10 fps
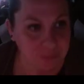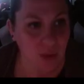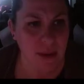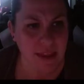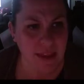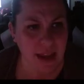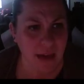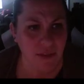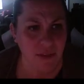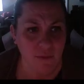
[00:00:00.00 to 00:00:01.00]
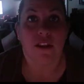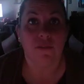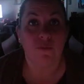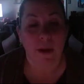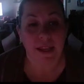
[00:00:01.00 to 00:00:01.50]
We then have the
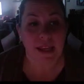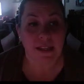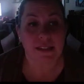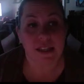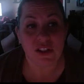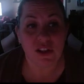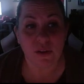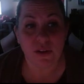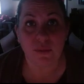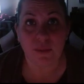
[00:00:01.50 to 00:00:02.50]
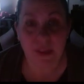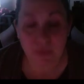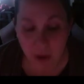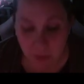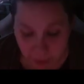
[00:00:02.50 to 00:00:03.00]
voiding
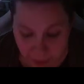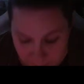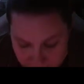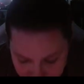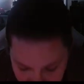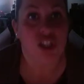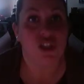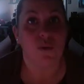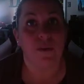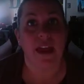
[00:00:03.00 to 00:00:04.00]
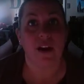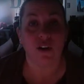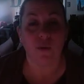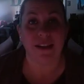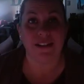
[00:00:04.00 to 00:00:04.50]
cystourethrogram. So they are
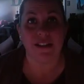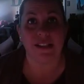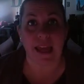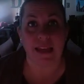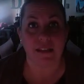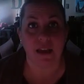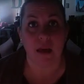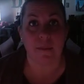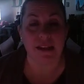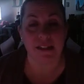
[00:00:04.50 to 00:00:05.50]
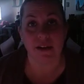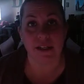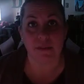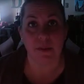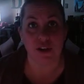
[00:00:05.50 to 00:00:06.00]
going to take a
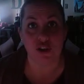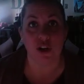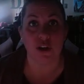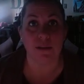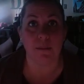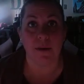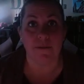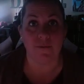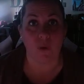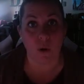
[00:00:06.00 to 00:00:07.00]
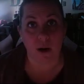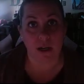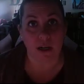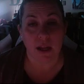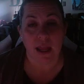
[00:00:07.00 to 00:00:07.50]
series of pictures
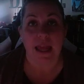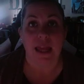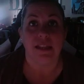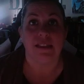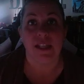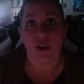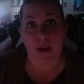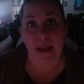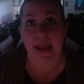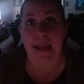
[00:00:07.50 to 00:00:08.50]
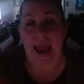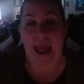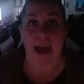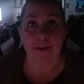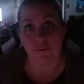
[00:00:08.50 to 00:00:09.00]
before, during, and
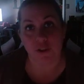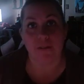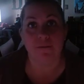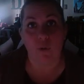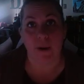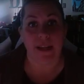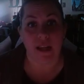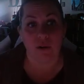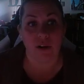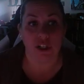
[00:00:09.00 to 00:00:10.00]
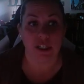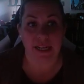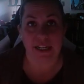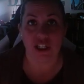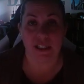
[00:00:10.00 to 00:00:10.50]
after voiding or
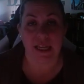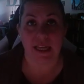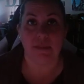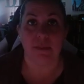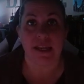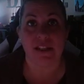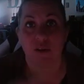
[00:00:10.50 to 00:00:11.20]
urination takes place.